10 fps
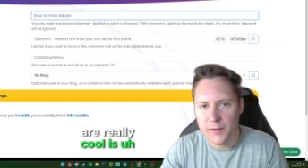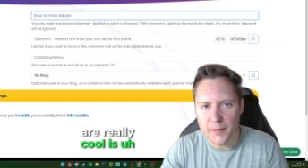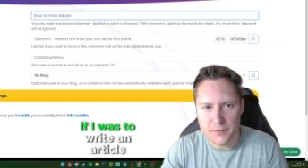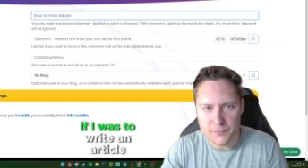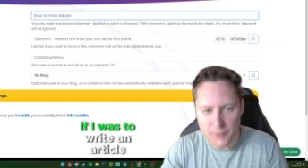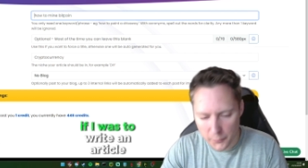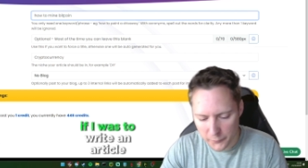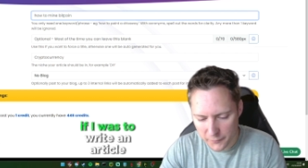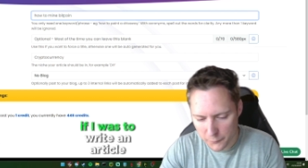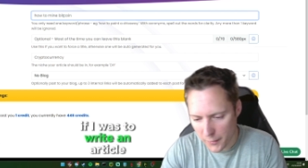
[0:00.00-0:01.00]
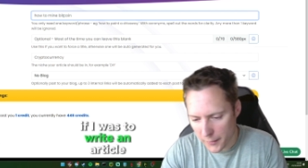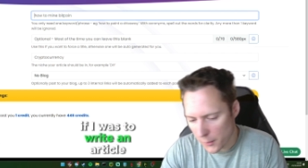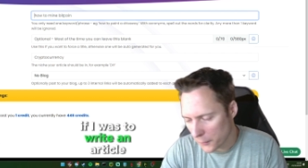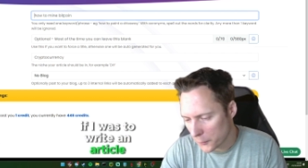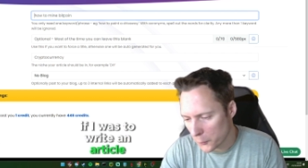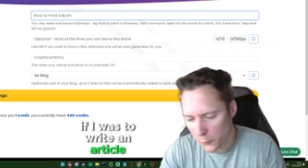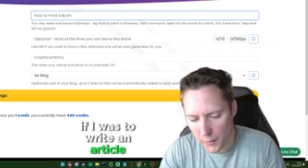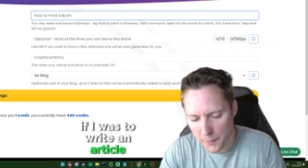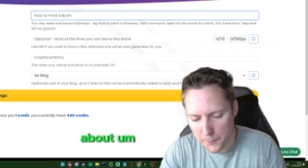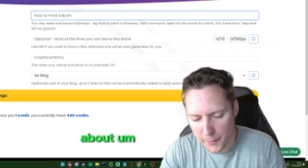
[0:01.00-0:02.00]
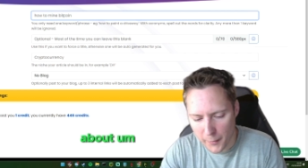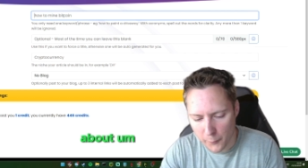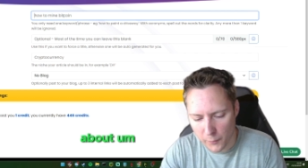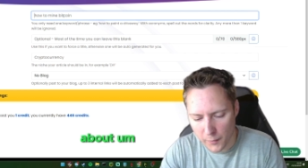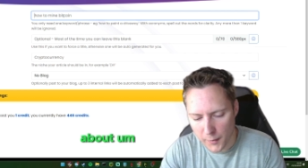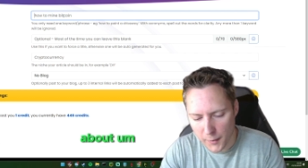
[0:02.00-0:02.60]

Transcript: if I was to write an article about